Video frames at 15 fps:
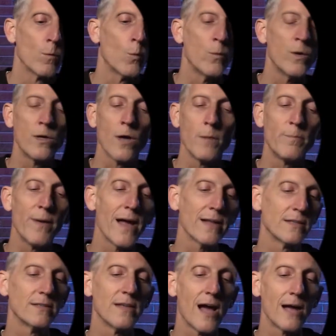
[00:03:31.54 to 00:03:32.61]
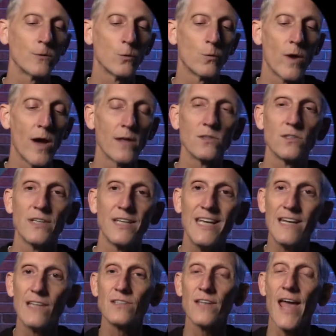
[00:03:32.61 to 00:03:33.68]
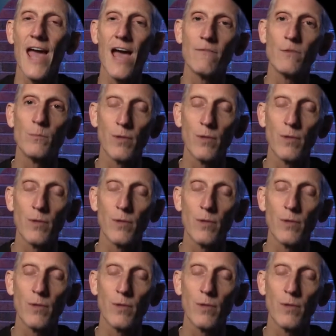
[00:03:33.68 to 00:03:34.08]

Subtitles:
We cut back to Dr. Watson. He doesn't have